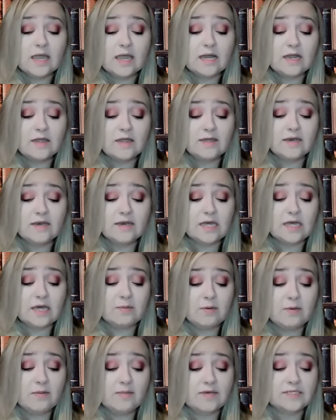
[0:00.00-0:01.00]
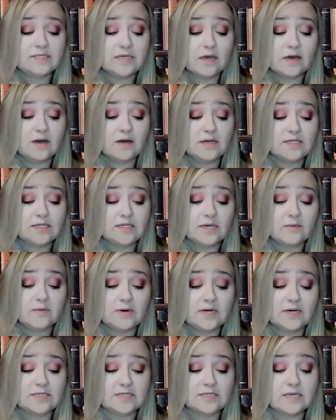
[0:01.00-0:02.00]
Anything to keep him as young as he
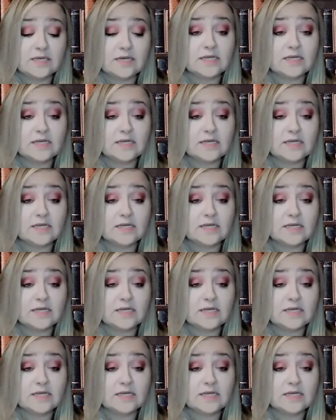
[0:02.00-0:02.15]
was